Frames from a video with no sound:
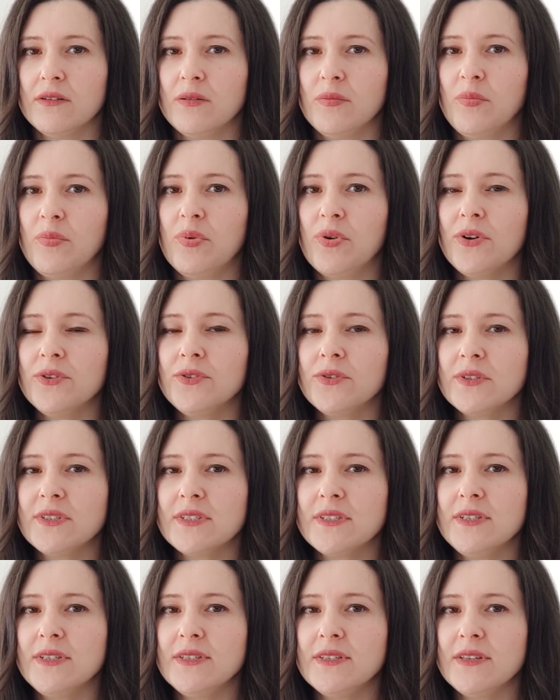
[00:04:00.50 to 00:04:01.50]
Products
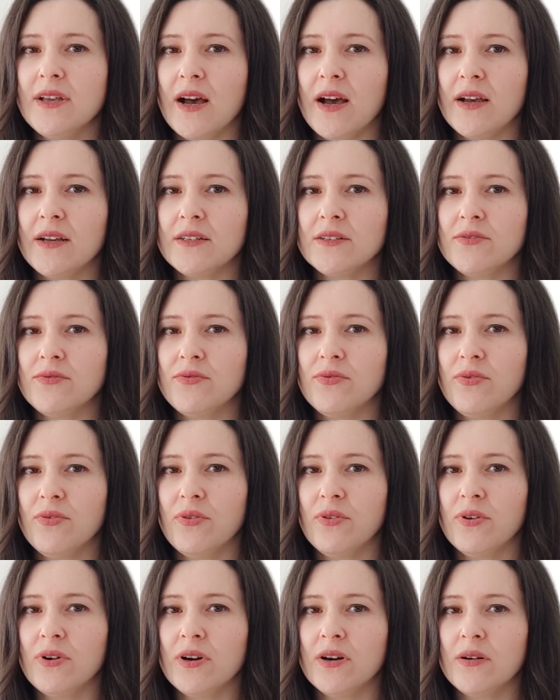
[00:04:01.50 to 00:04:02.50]
designed
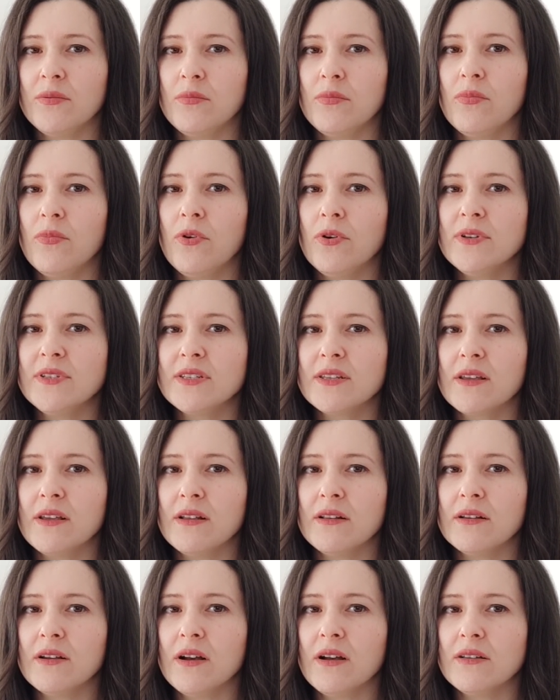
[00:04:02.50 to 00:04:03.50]
for more
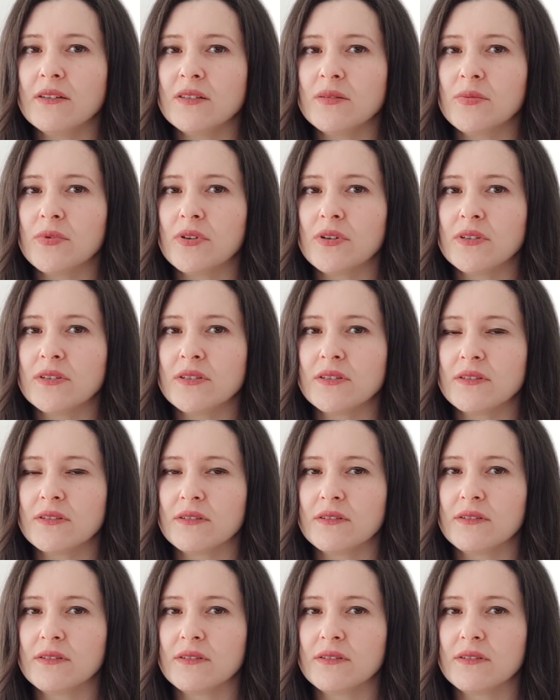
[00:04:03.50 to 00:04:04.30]
skilled consumers